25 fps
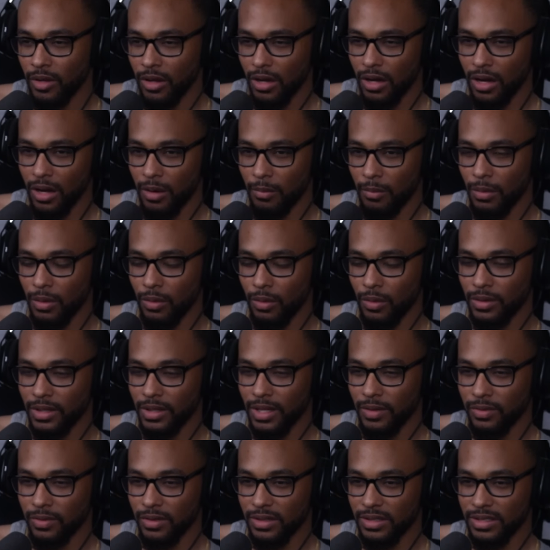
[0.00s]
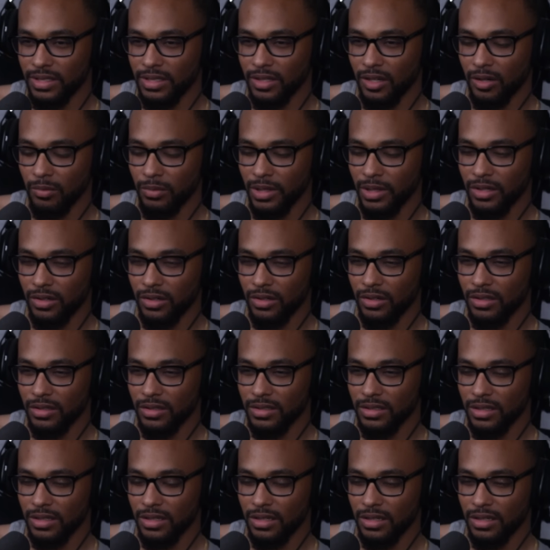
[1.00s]
Um, but we'll definitely see. Homelander
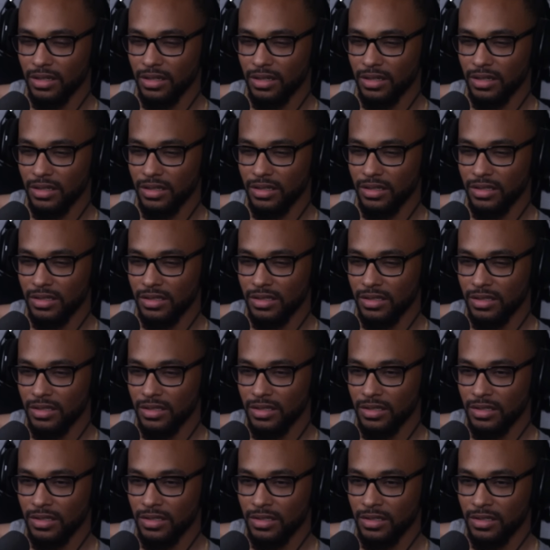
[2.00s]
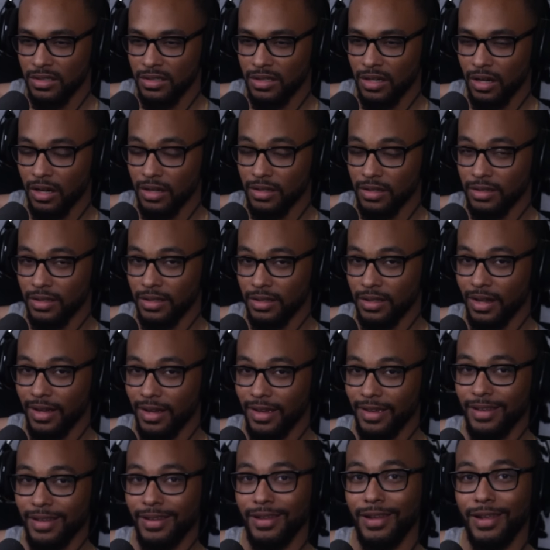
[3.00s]
is, uh, honestly, I
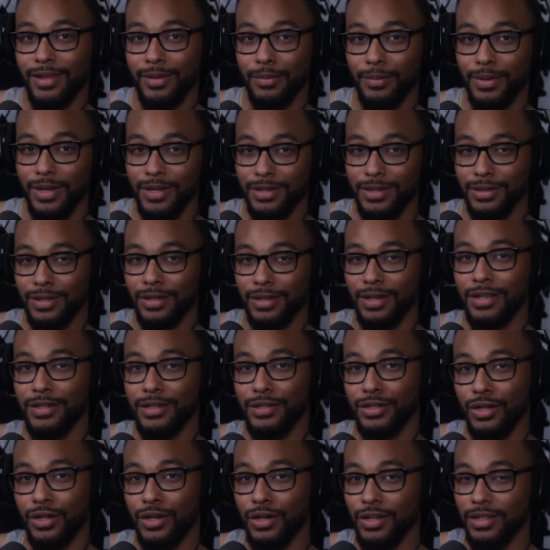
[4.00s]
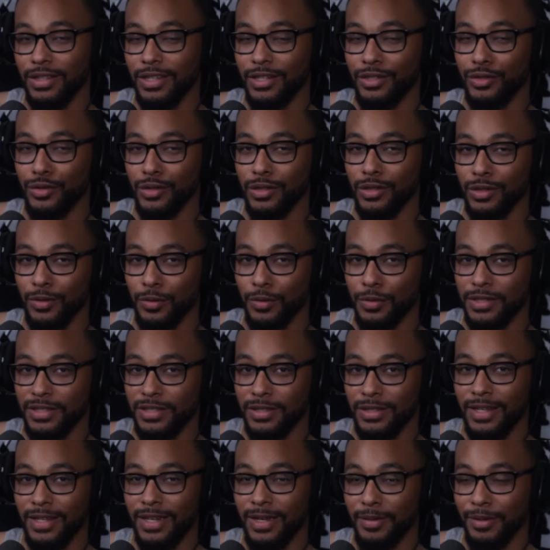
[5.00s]
ain't gonna lie. The best thing I saw in that trailer was
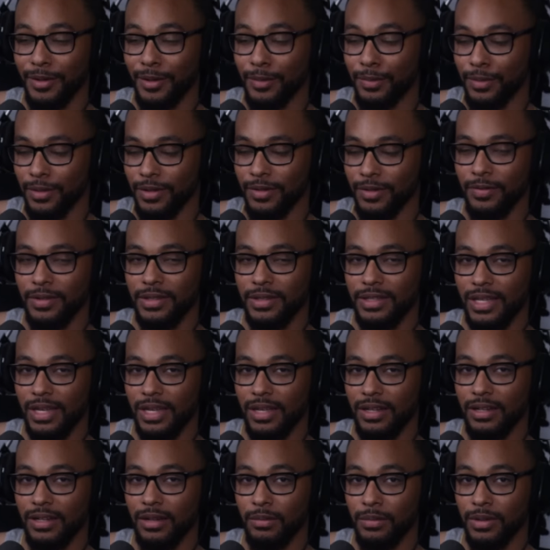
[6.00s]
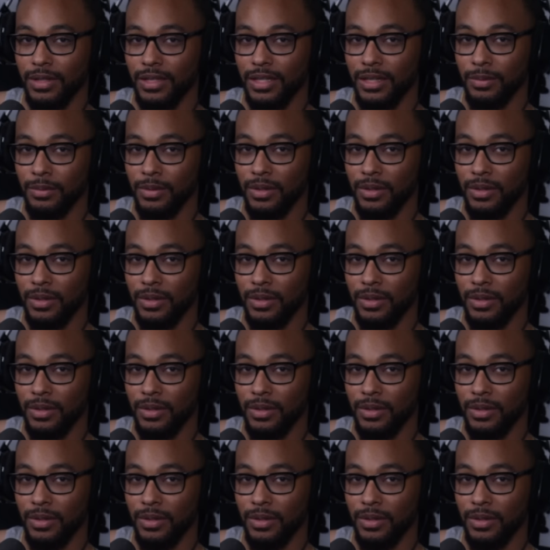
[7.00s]
the damn airplane fatality. I'm gonna keep it a